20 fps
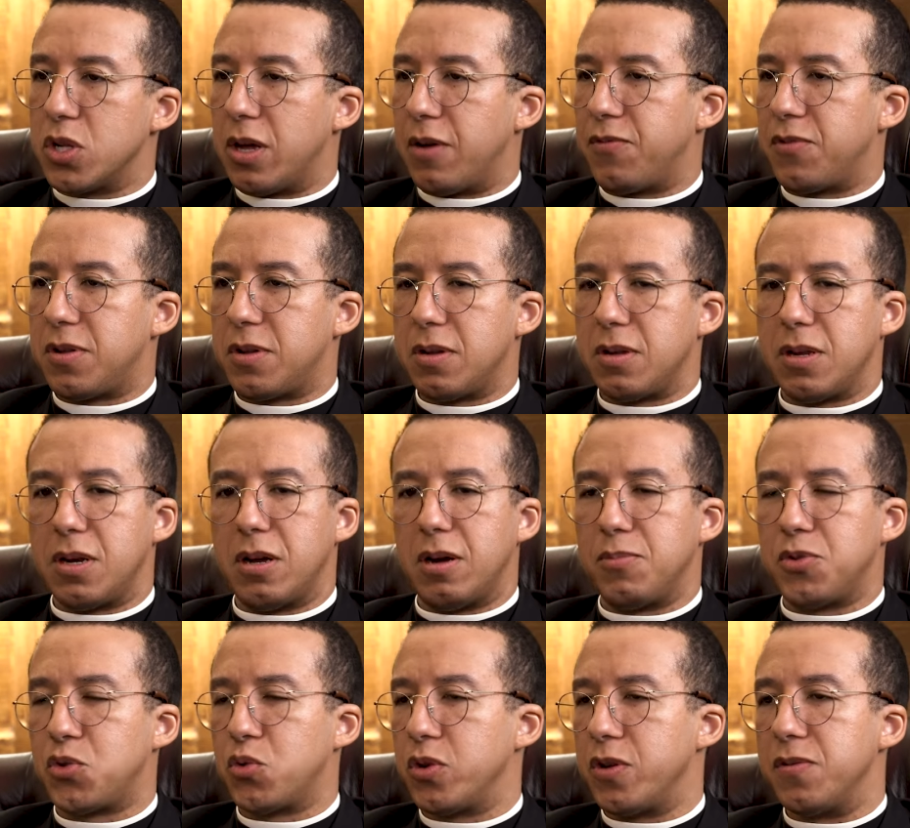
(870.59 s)
I've, you know, I'm
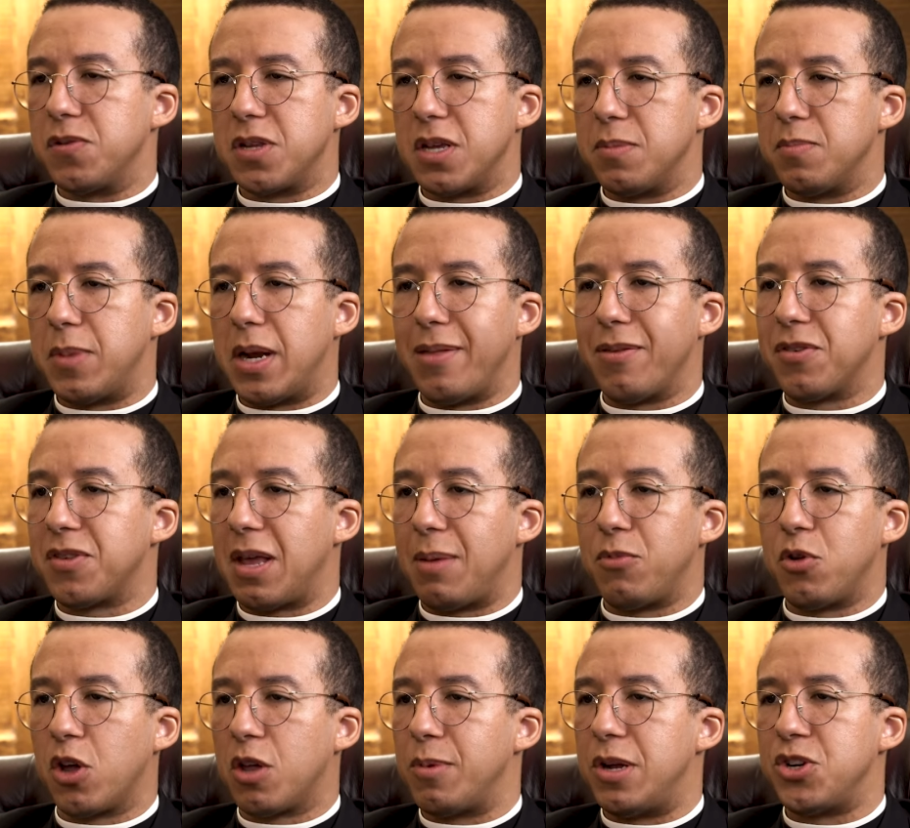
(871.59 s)
sure you've seen many of the same
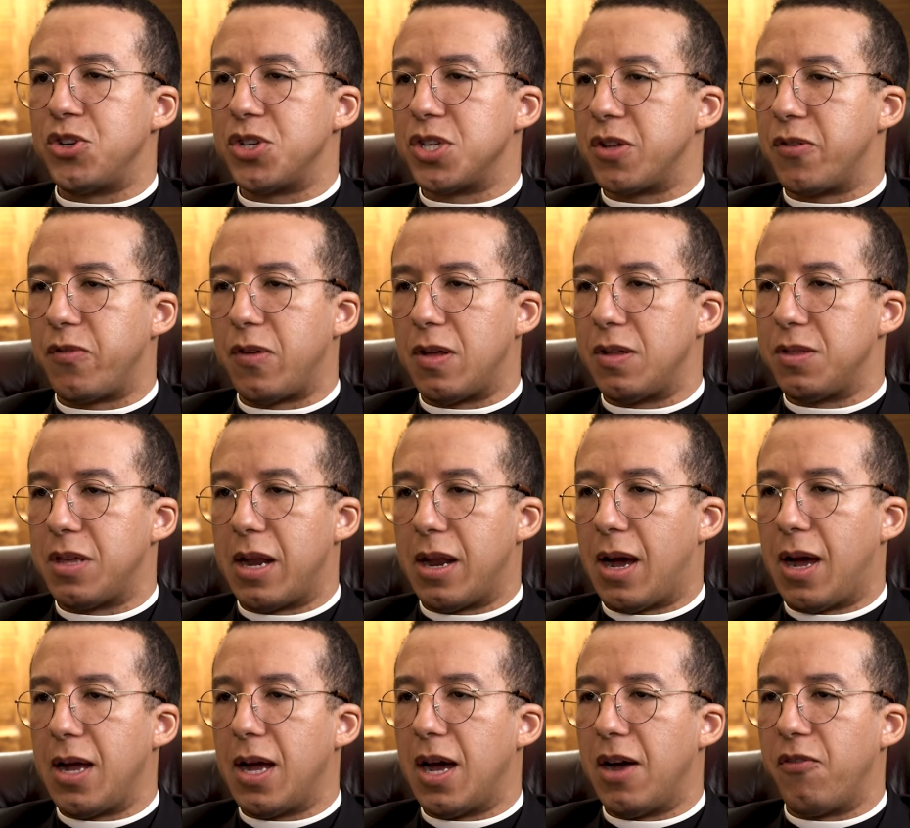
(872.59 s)
documentaries of, that
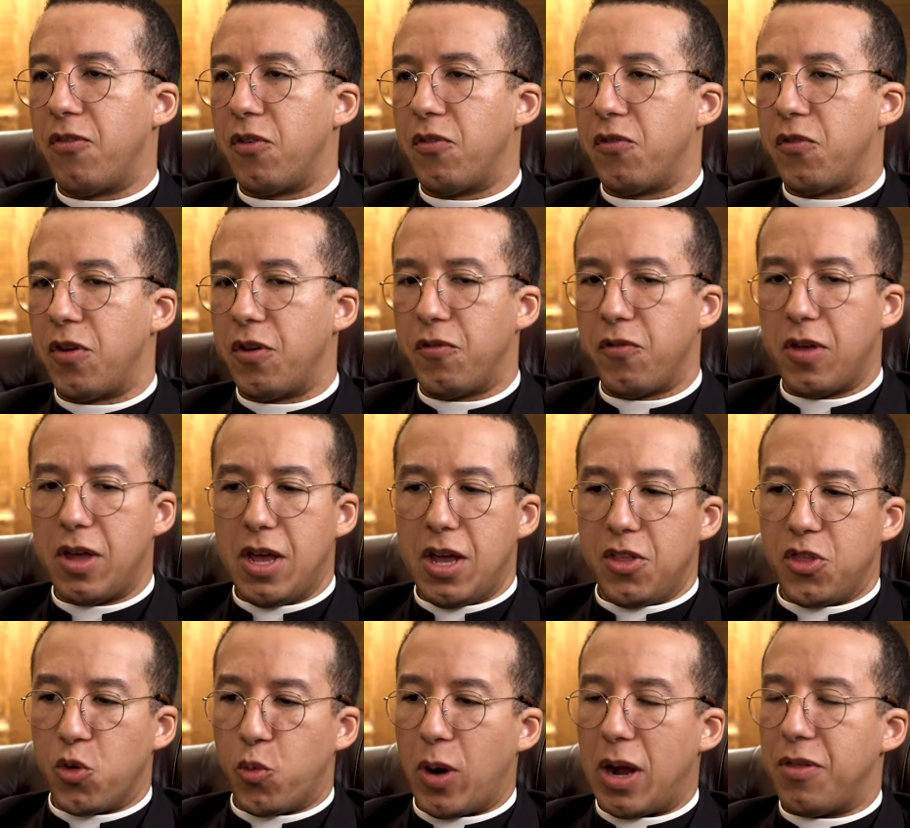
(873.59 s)
I have of, of,
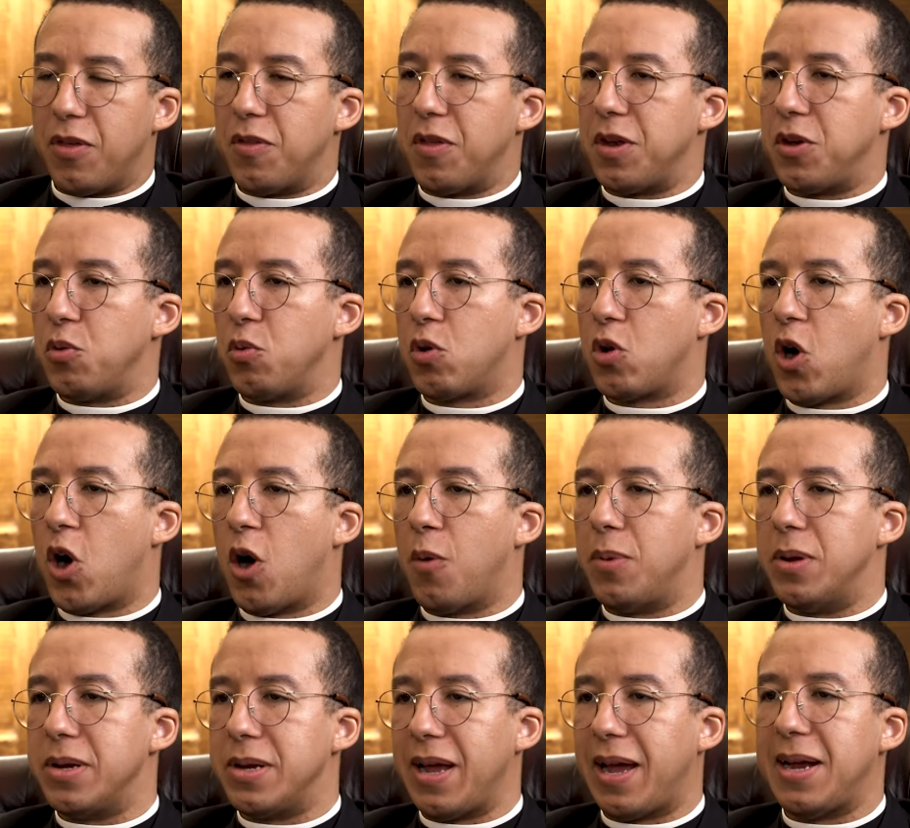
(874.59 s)
the way that they do
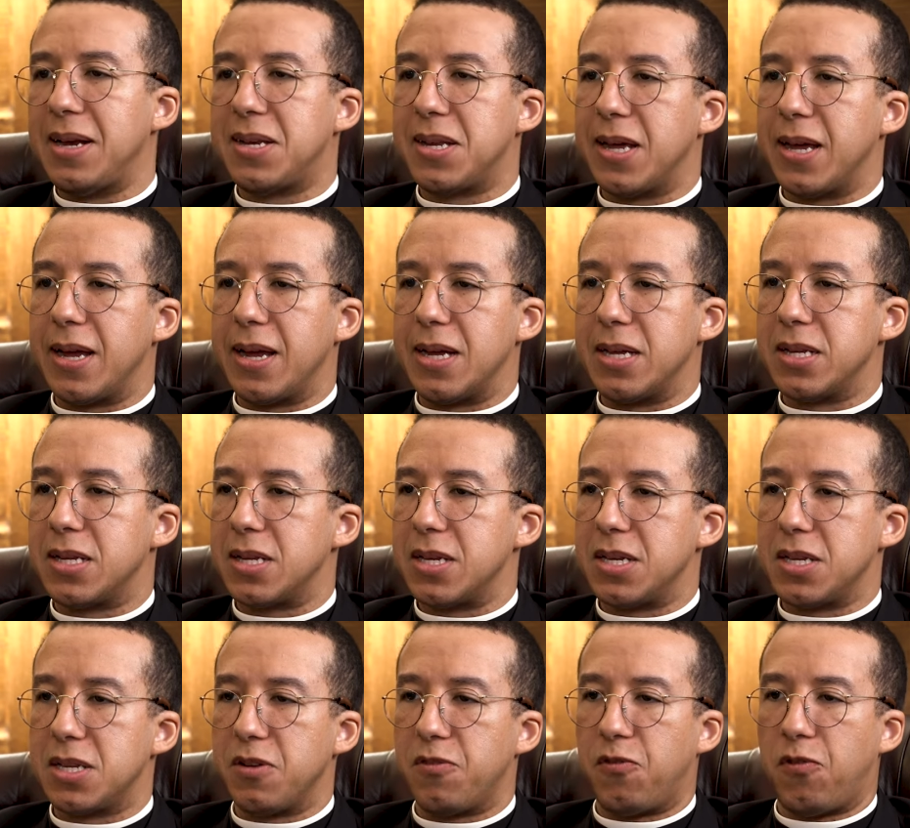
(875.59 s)
carbon dating is
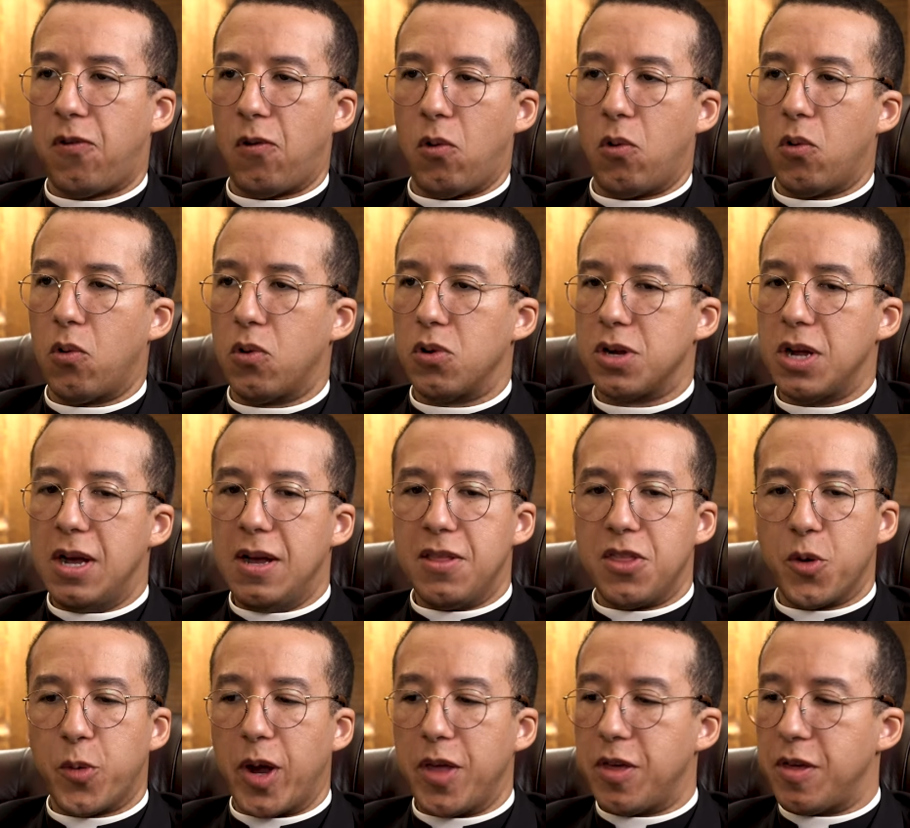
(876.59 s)
is flawed. The
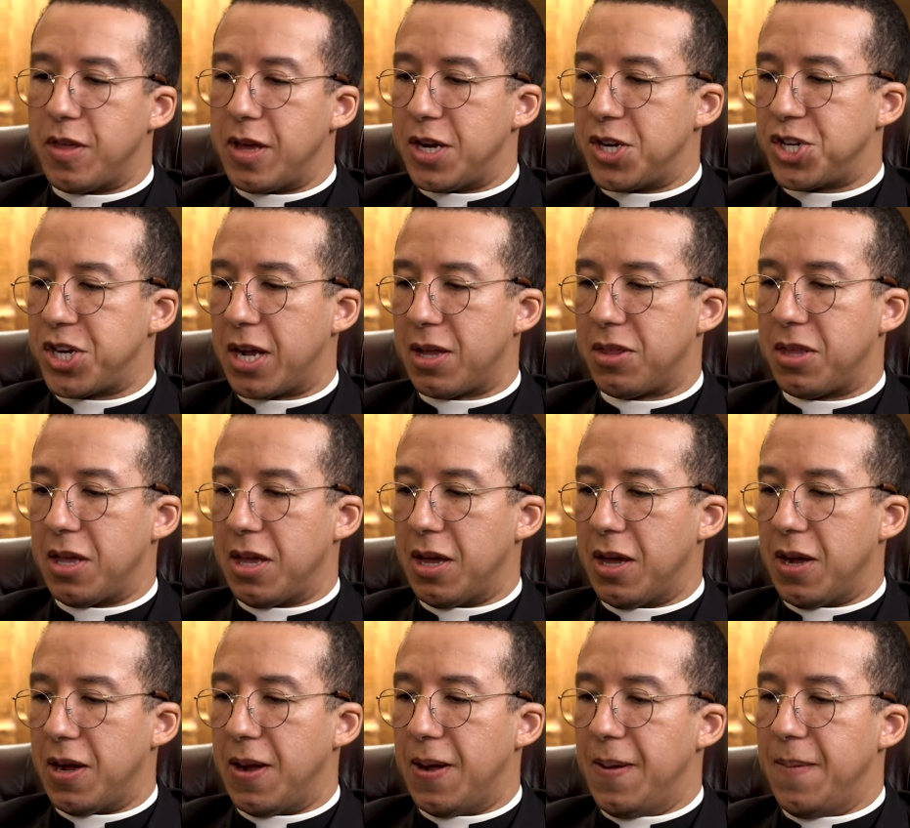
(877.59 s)
way that they check the
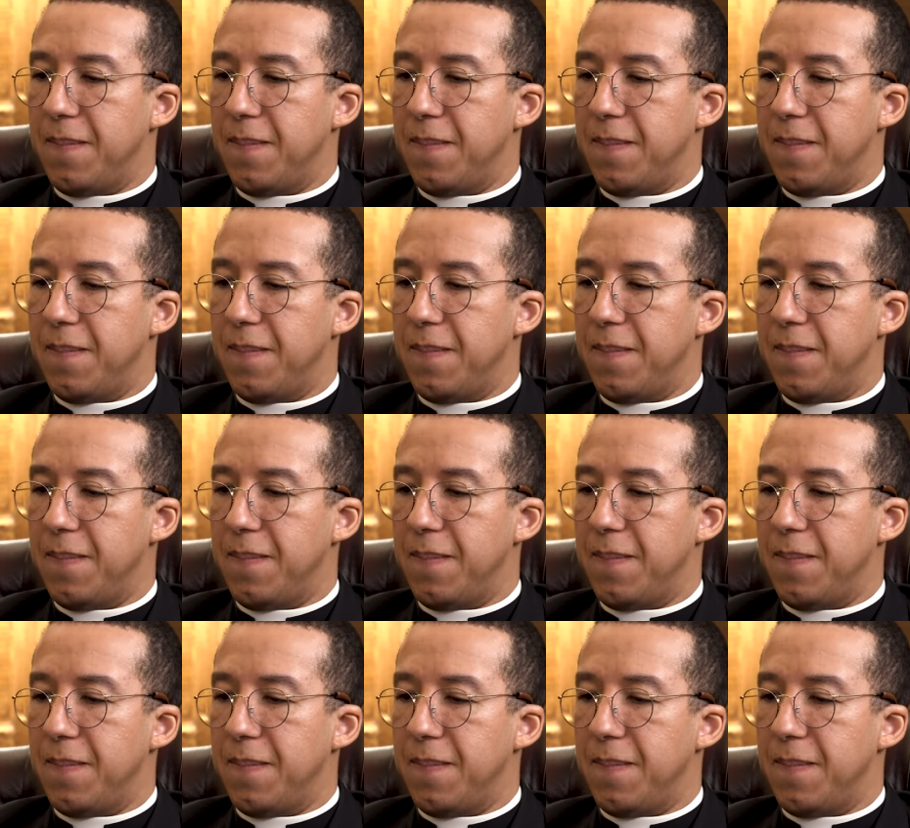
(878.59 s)
uh,